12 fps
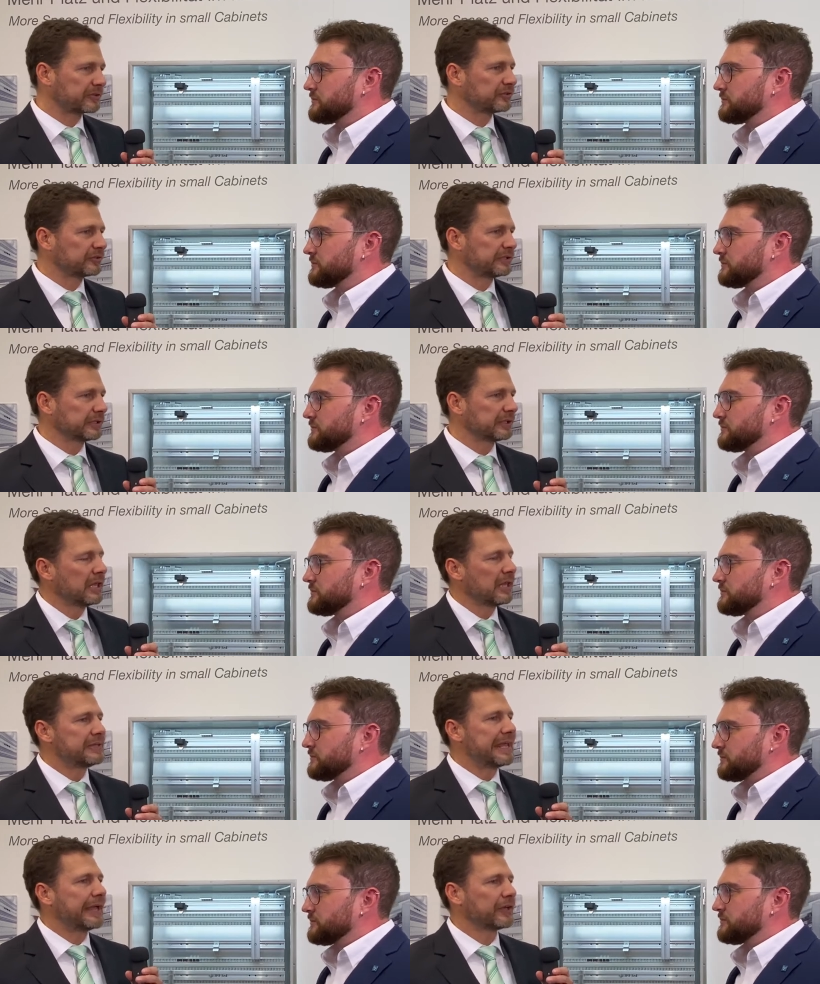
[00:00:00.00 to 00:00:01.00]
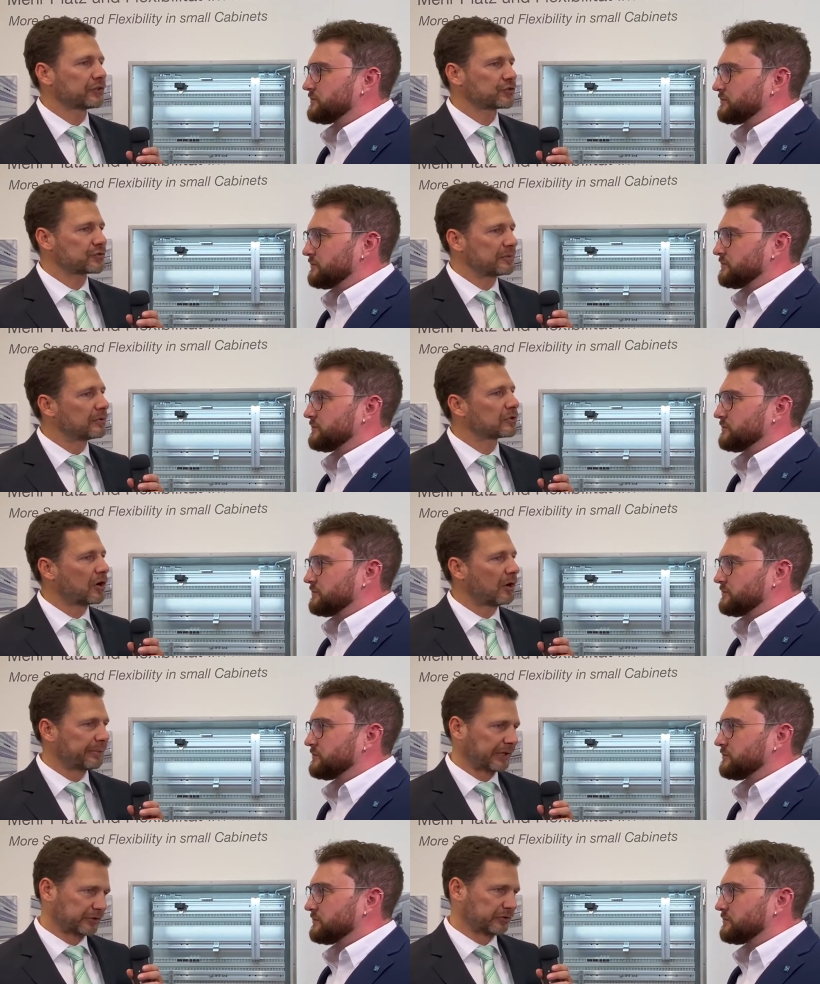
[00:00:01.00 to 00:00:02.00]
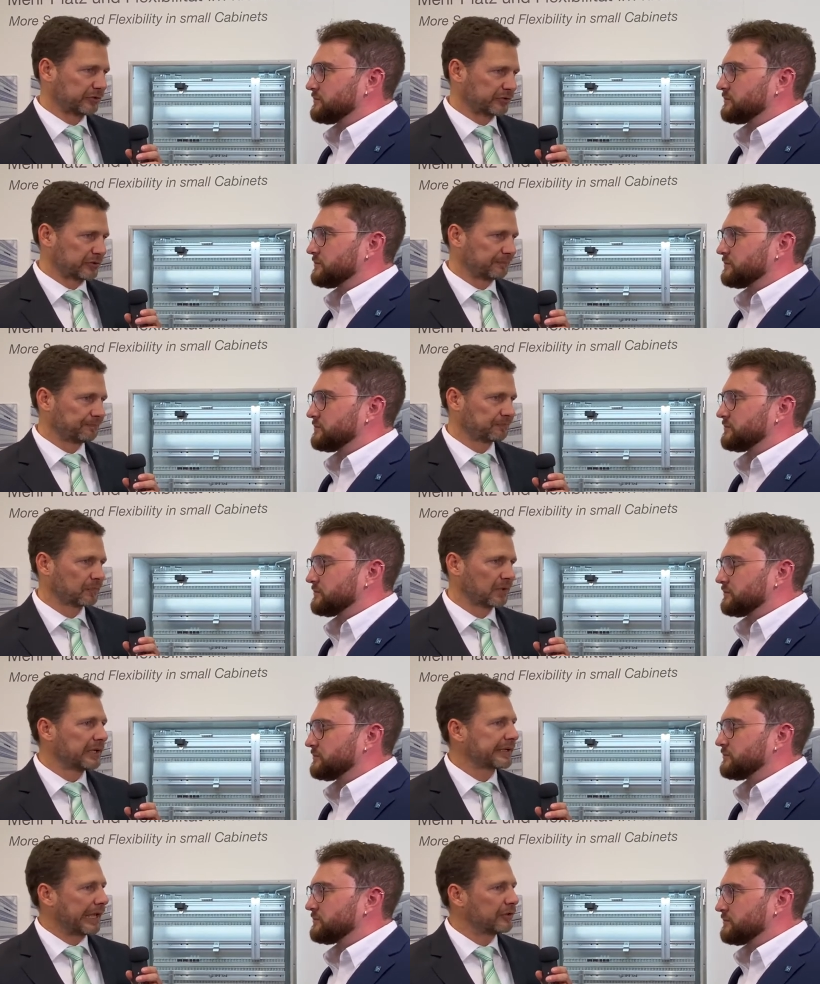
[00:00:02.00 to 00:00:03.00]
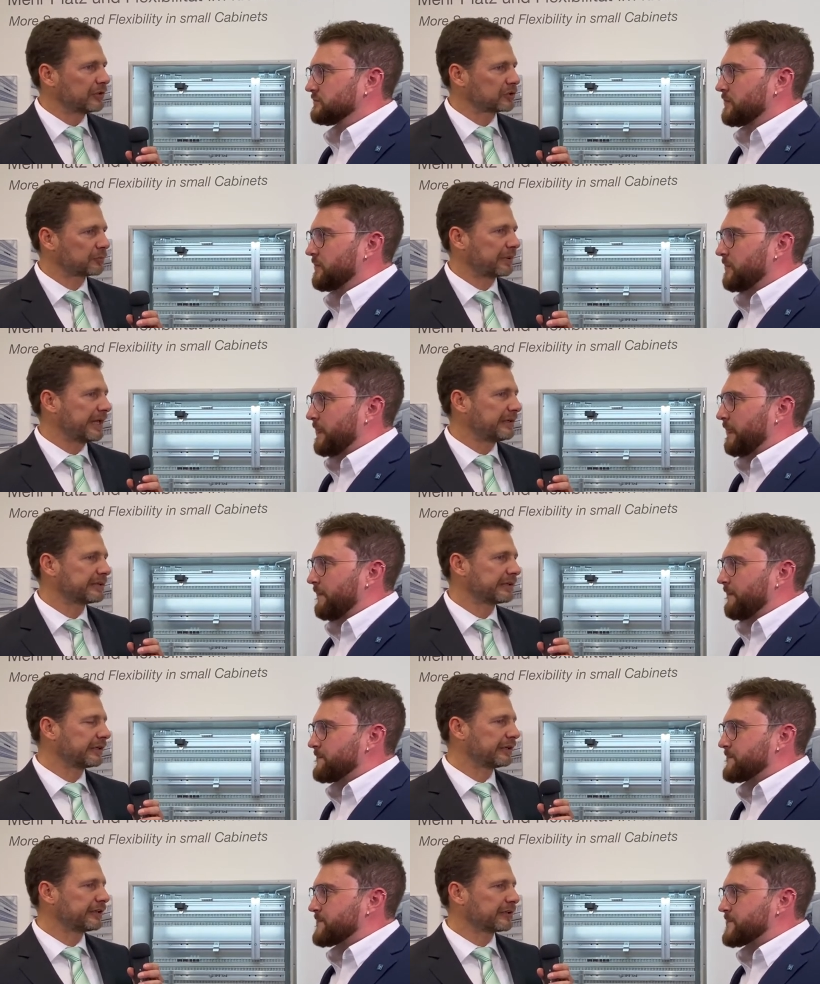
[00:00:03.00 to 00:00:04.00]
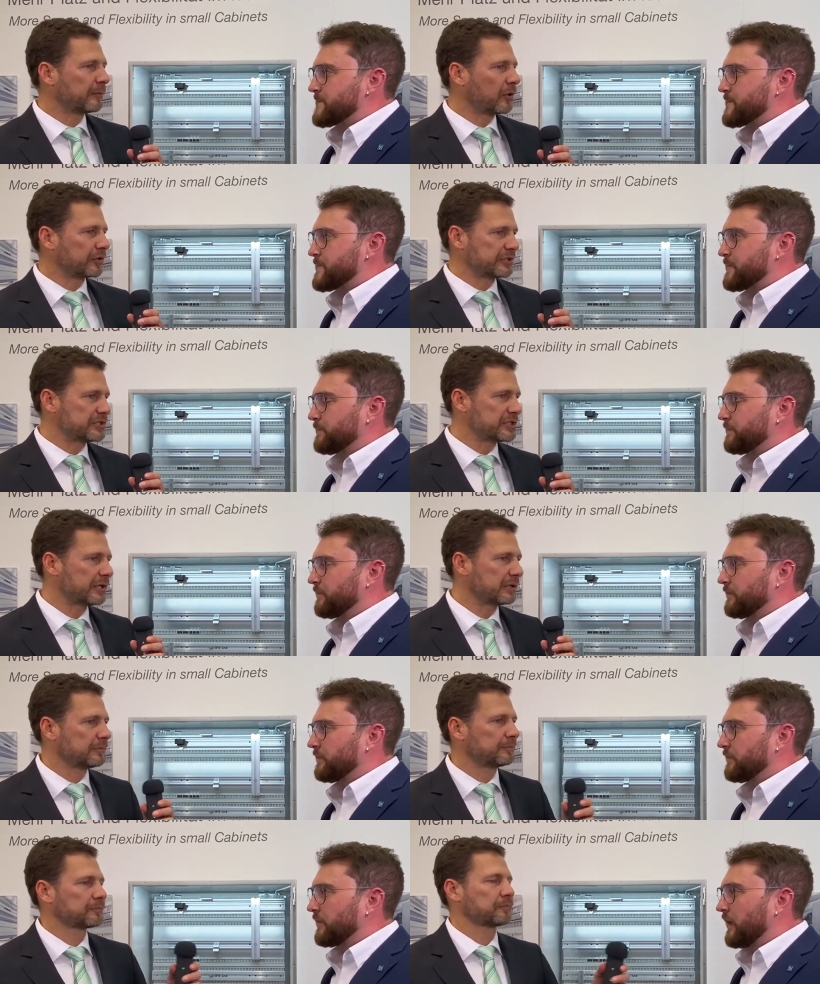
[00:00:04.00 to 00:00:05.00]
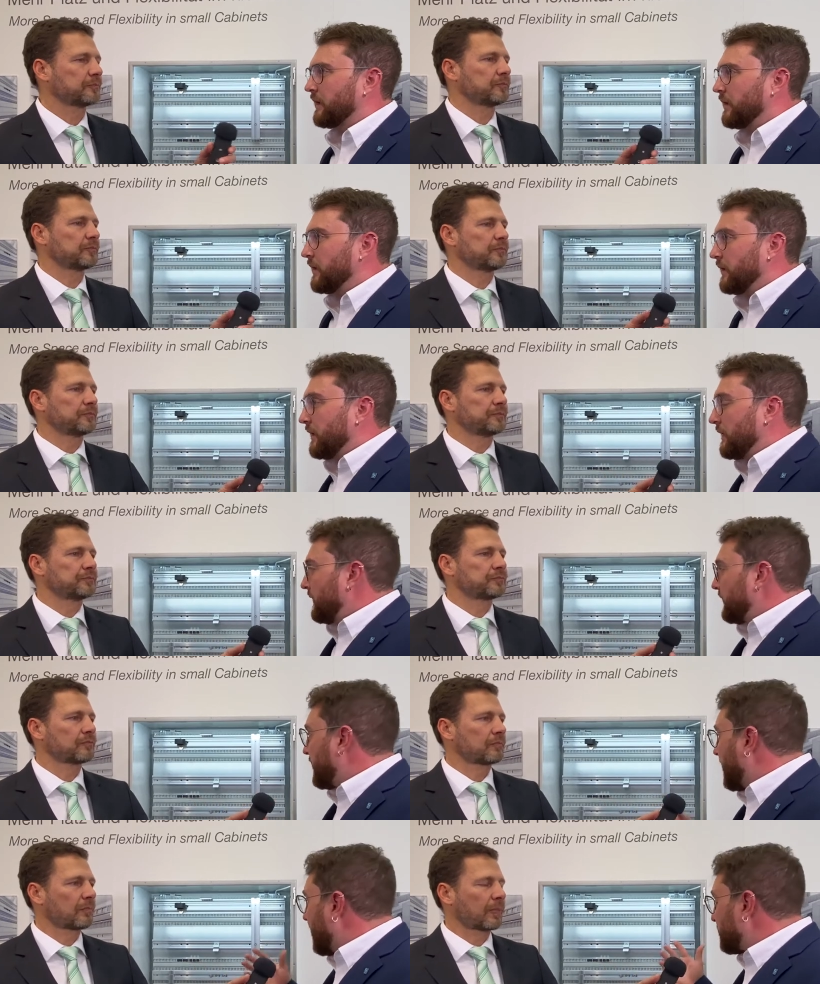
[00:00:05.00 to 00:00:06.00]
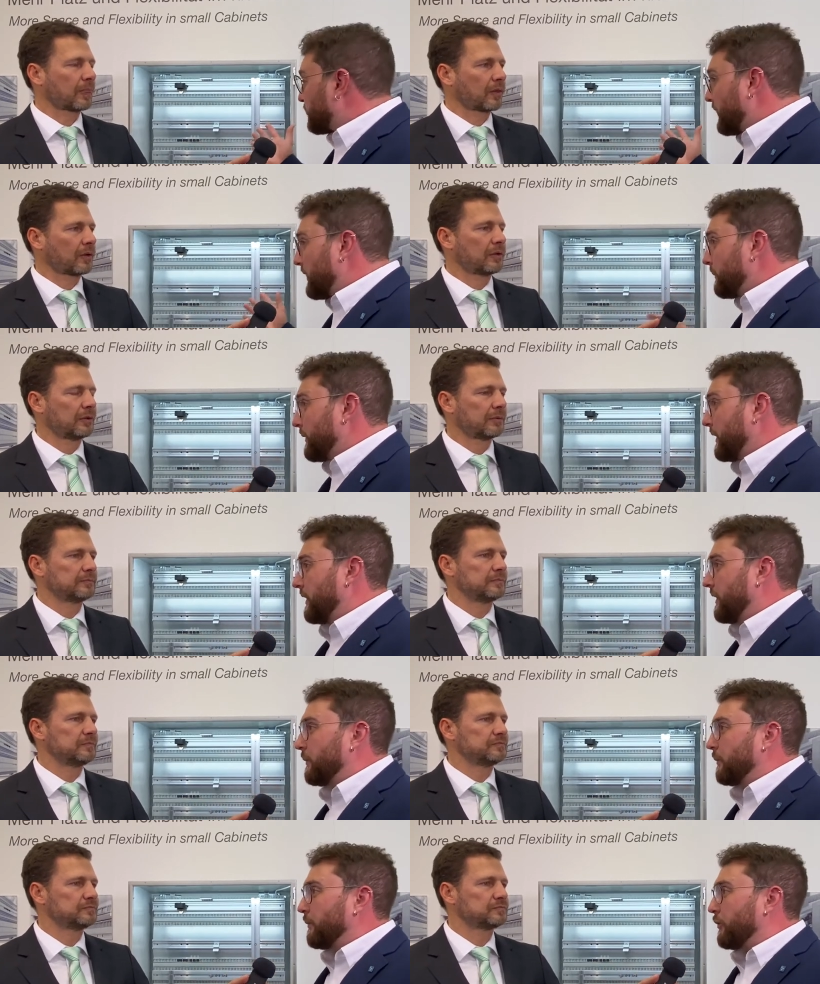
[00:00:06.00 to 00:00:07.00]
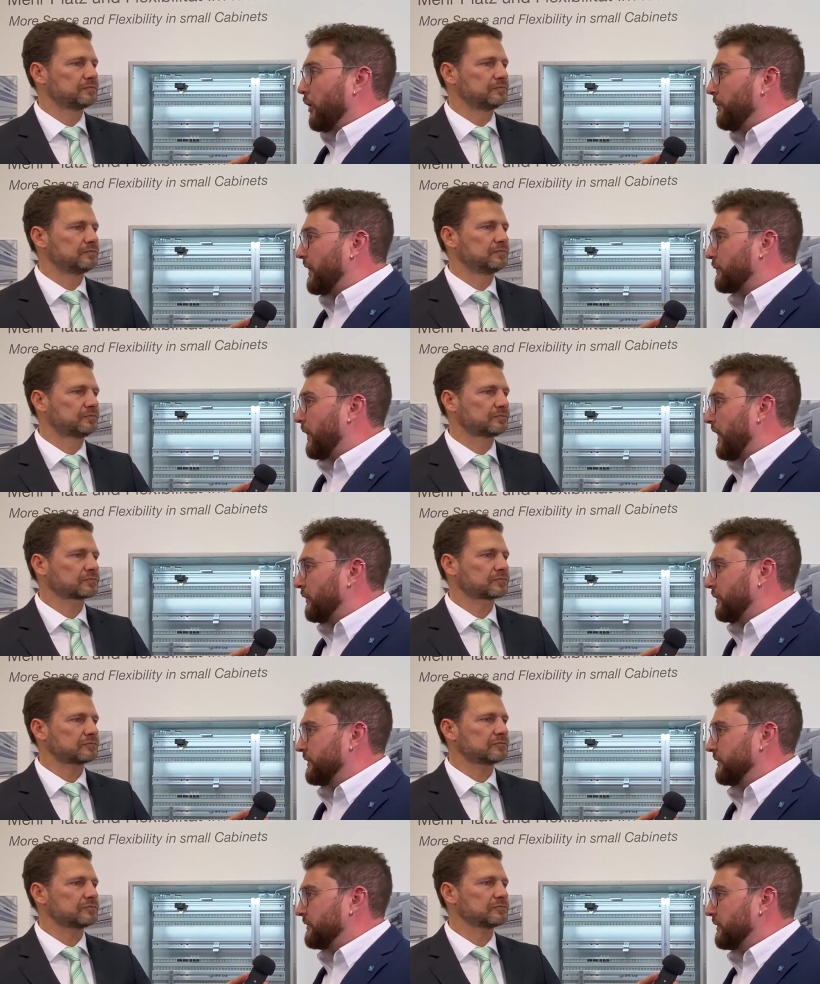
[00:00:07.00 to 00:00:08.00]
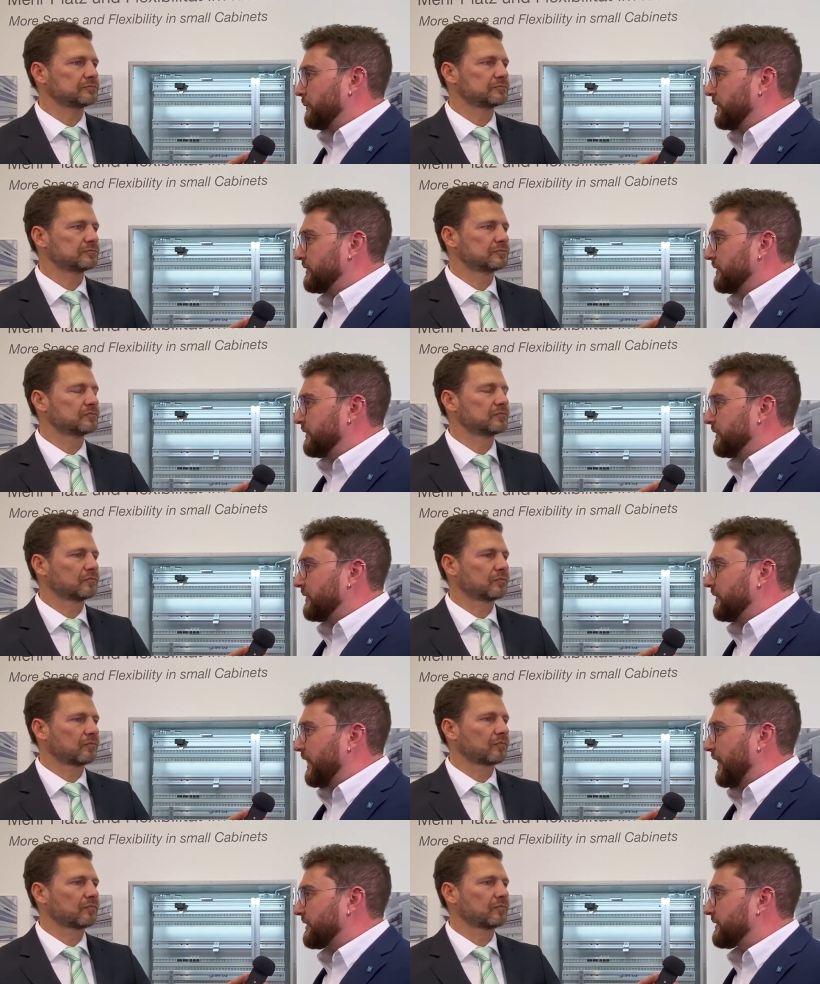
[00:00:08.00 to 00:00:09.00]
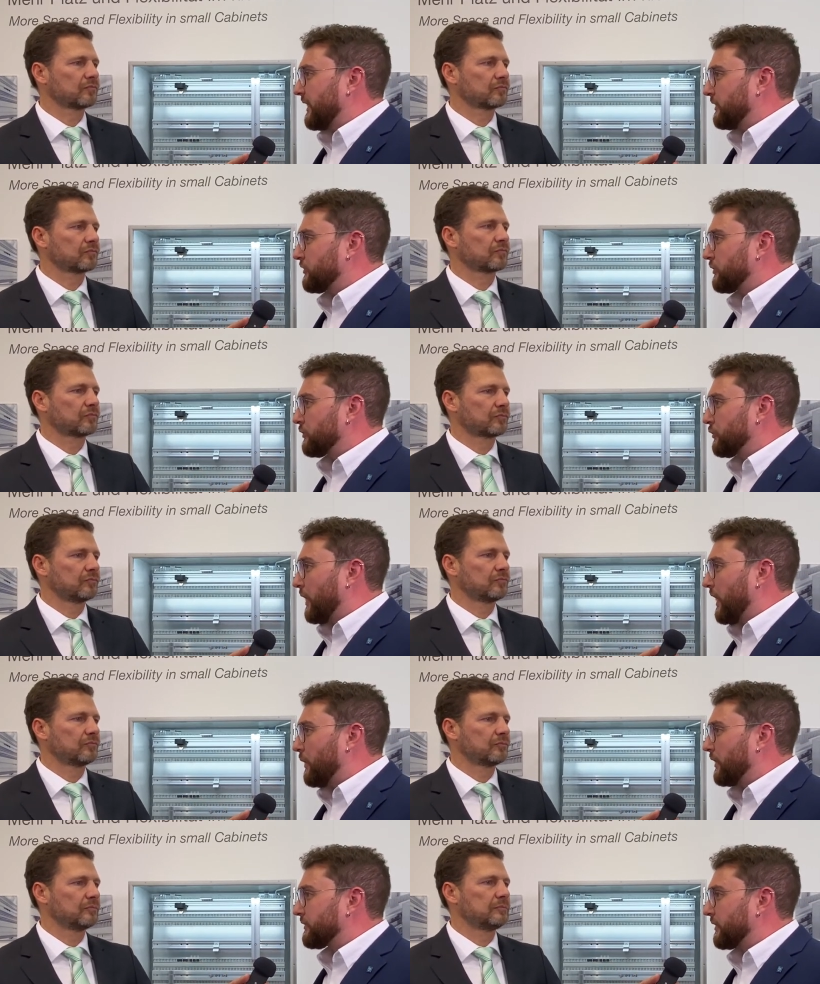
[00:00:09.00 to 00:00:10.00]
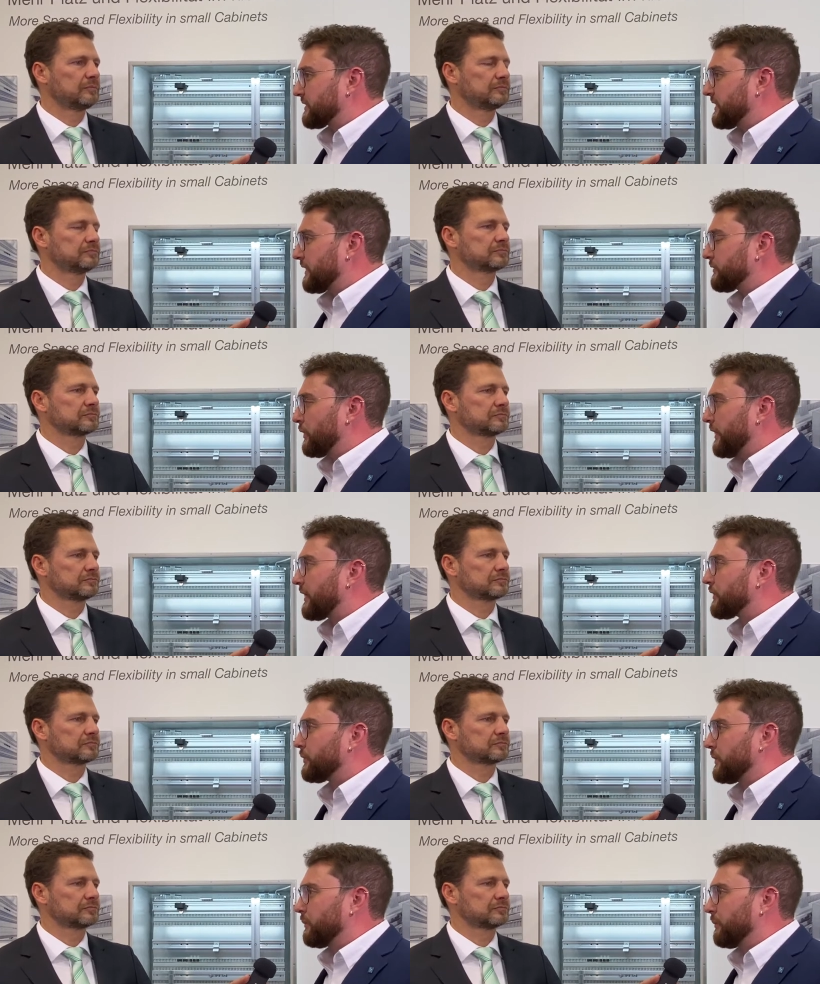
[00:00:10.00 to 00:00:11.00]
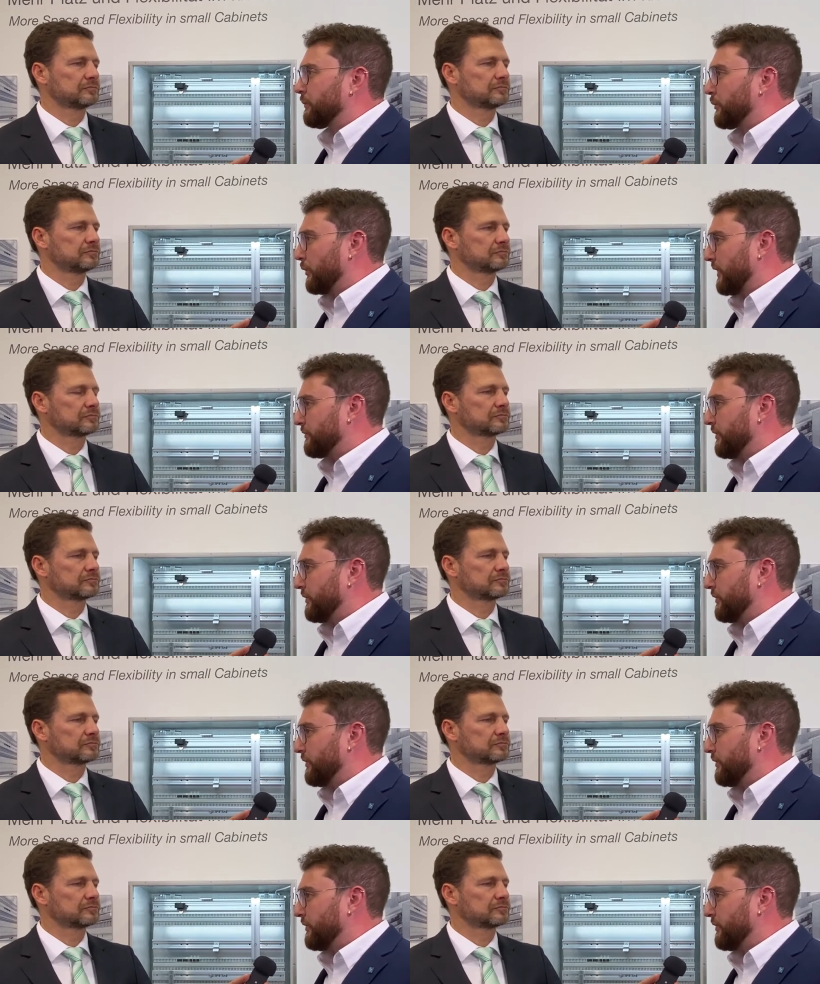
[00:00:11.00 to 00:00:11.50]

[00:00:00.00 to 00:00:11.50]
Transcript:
Speaker 1: this year, the Airstream Compact System. Can you explain it in a little more detail?
Speaker 2: The Airstream um, compact wiring system is an extension to our successful Airstream product